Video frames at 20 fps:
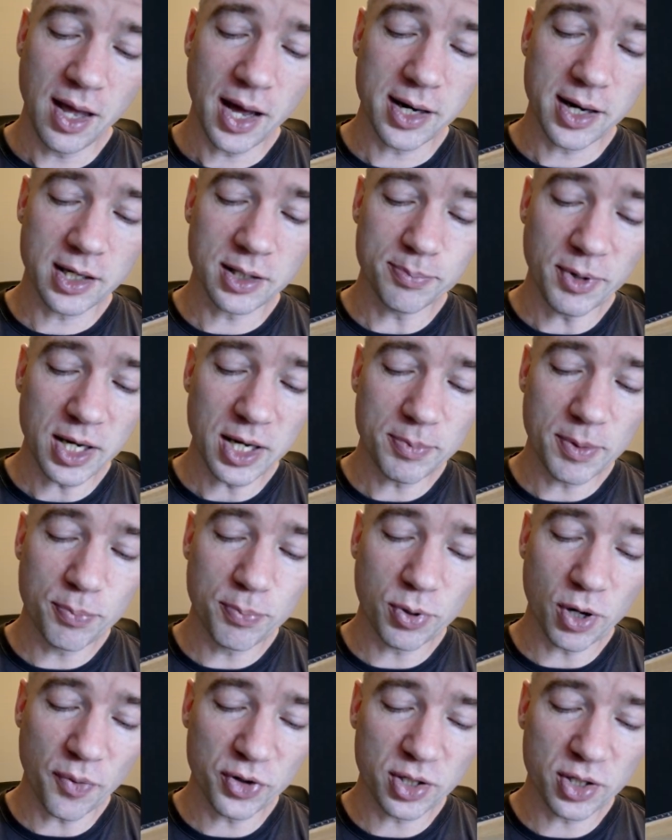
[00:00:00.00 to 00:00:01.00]
And it might be
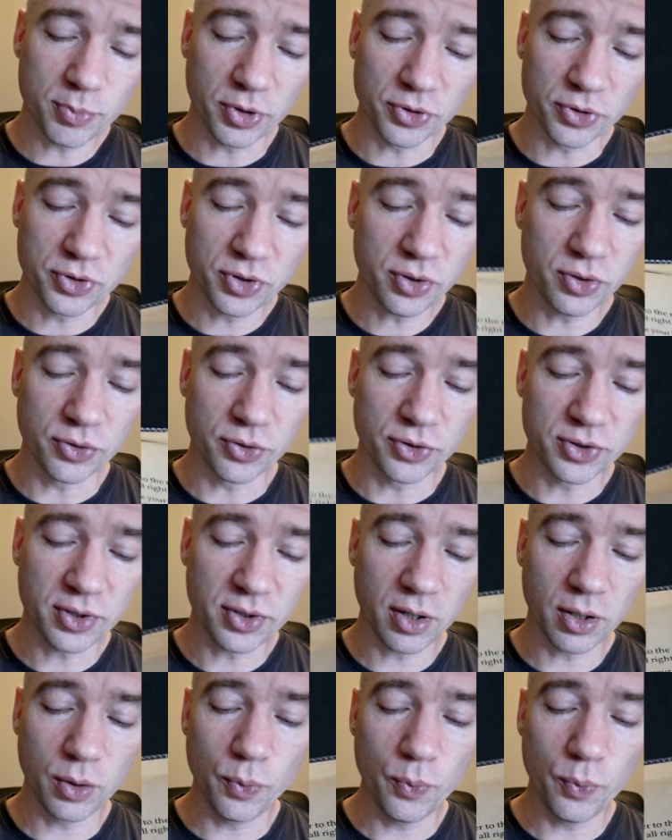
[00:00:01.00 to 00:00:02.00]
profitable too,
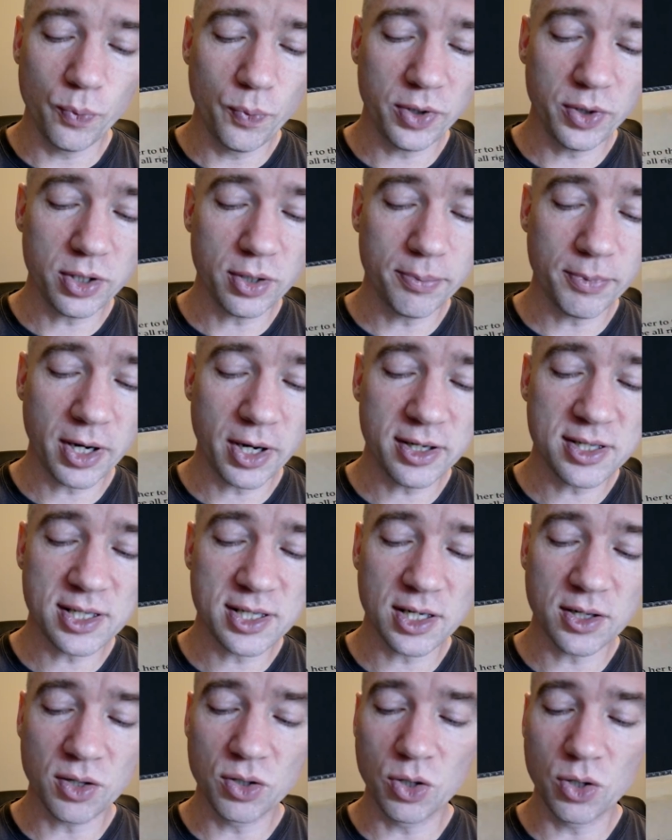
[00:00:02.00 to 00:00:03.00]
so with your mind
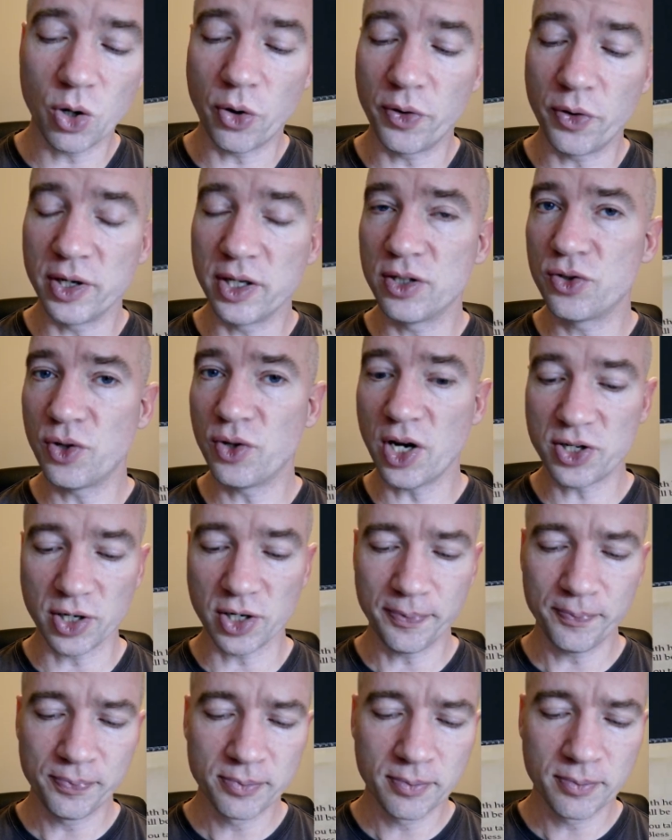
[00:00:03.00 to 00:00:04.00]
set on glory and
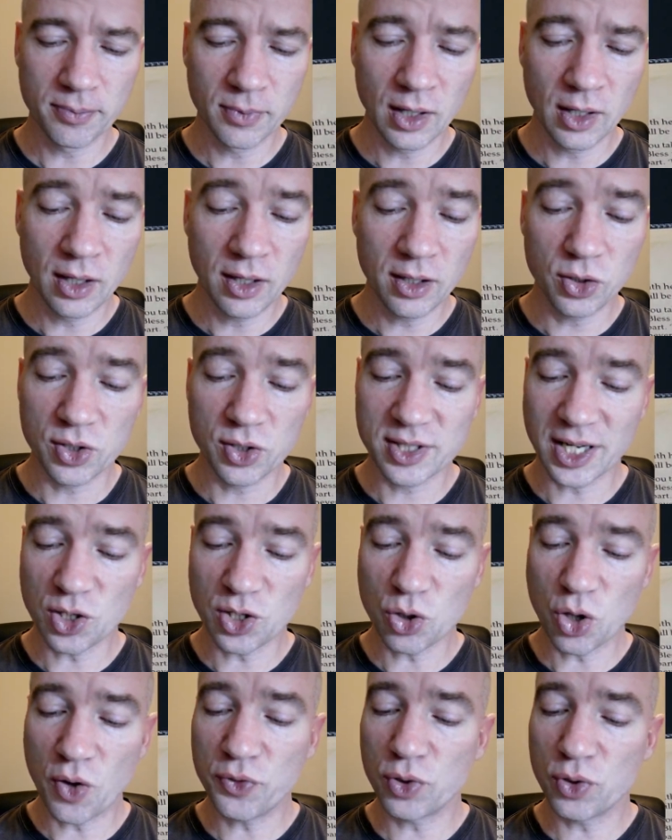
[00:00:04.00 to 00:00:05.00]
treasure, you set
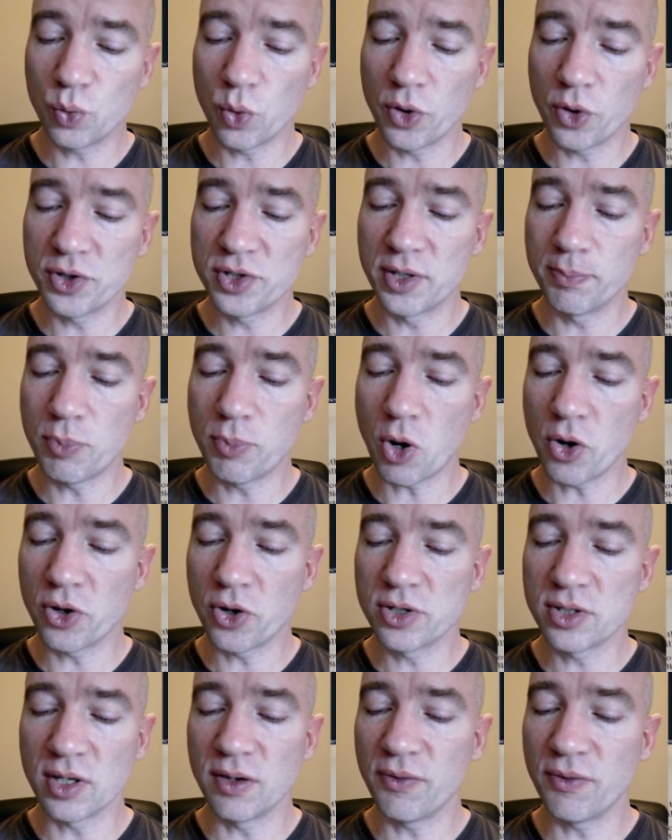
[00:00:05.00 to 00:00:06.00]
off towards the
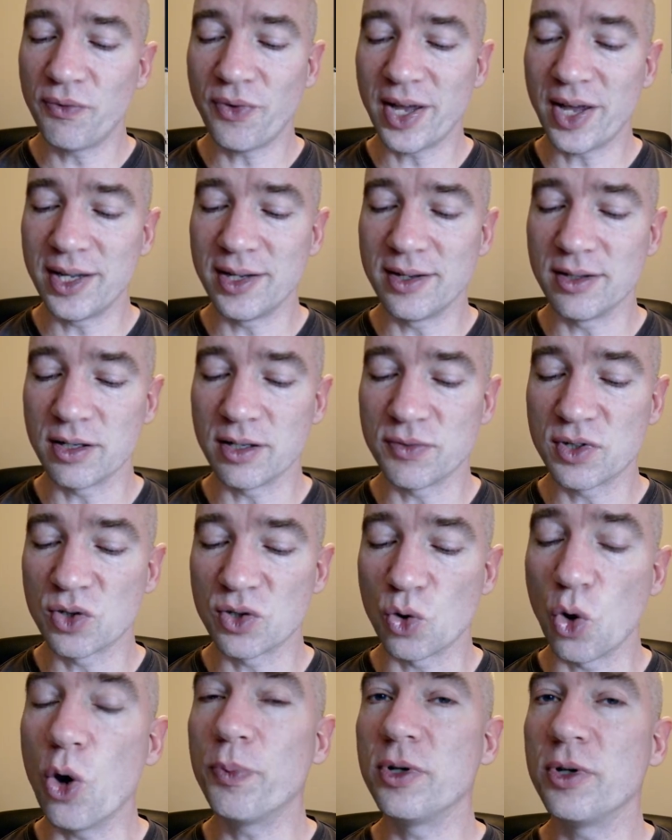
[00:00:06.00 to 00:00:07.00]
bogs and fens of
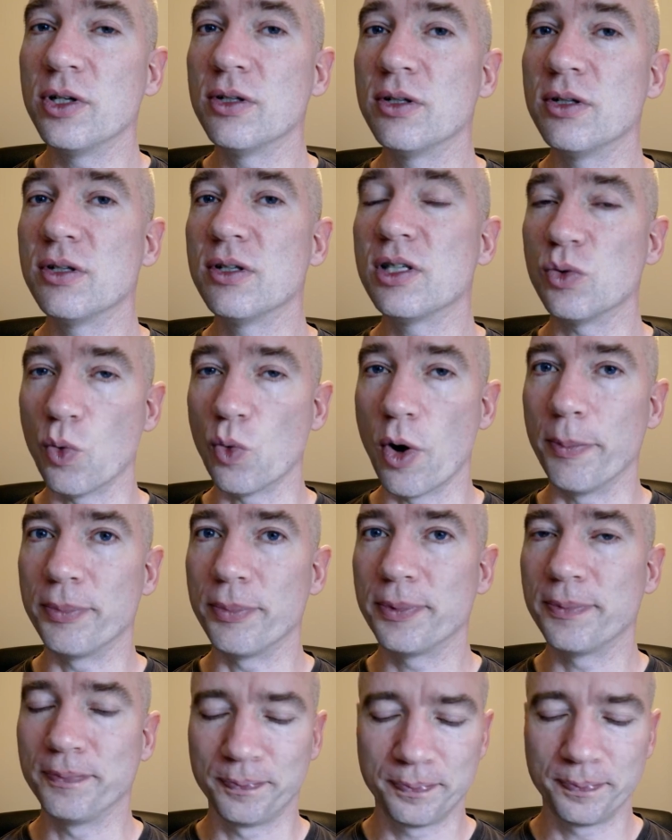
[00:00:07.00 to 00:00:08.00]
Scorpion Swamp.
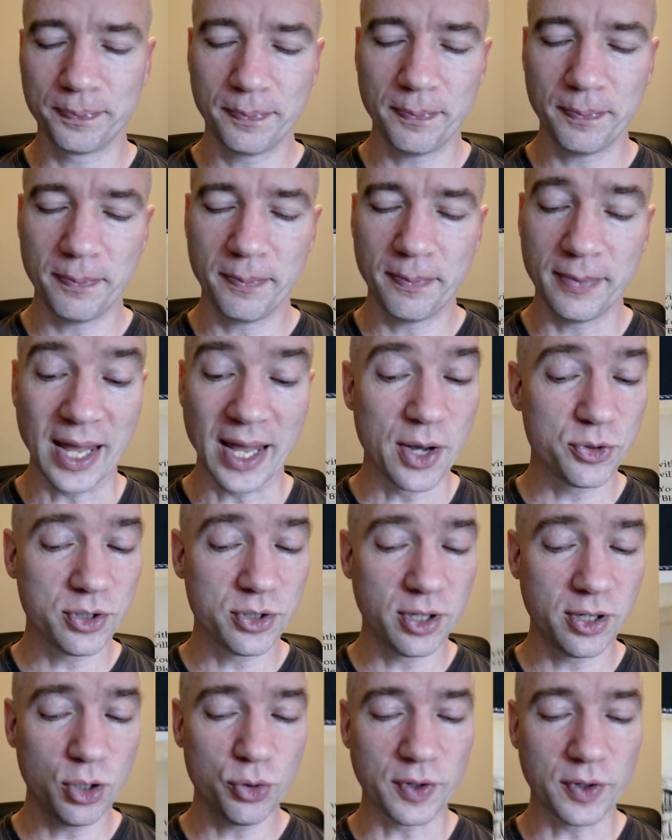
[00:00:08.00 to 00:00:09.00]
Now
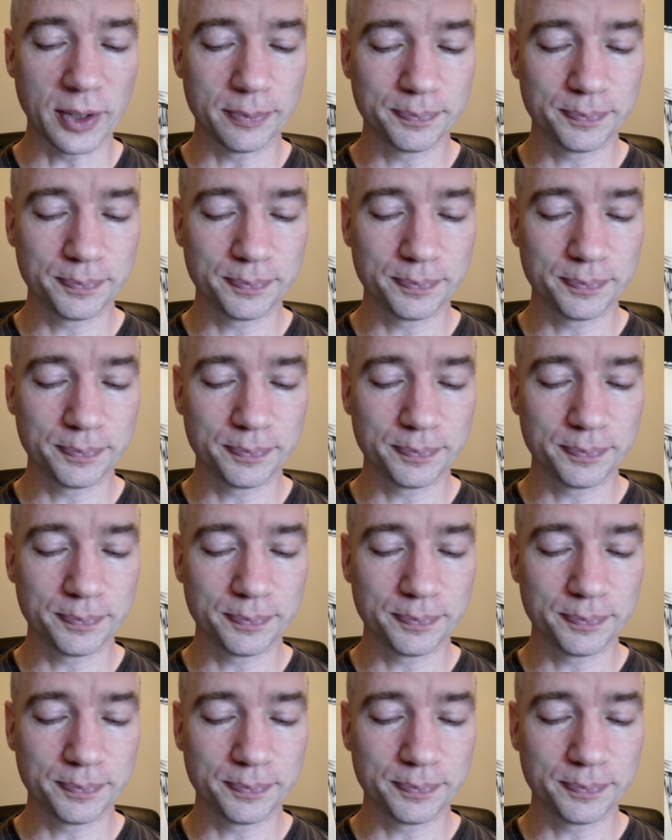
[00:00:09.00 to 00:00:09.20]
turn over.